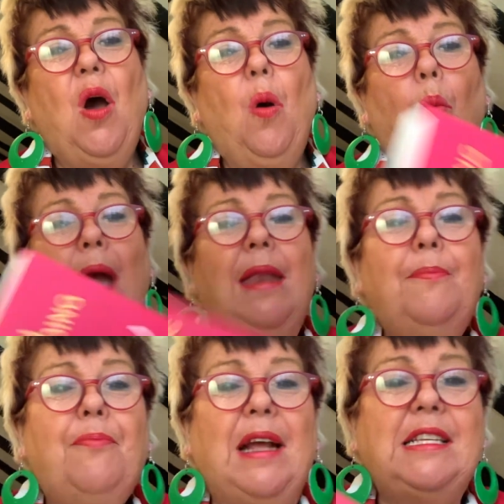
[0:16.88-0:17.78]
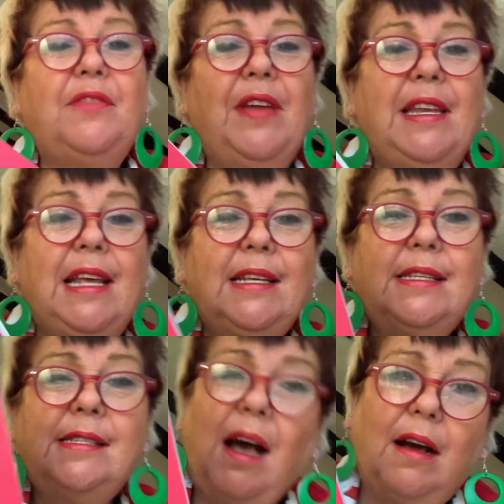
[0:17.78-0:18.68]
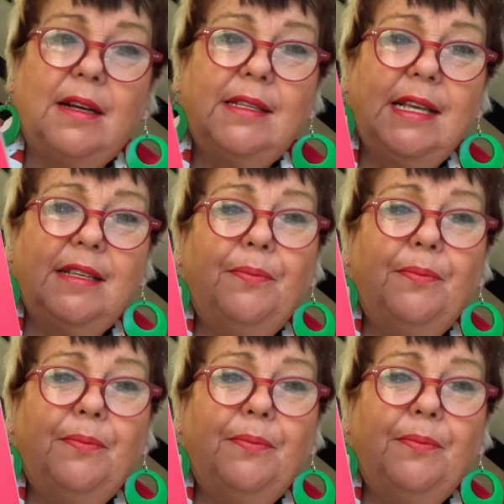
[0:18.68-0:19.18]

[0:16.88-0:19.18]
When Breastfeeding Sucks is a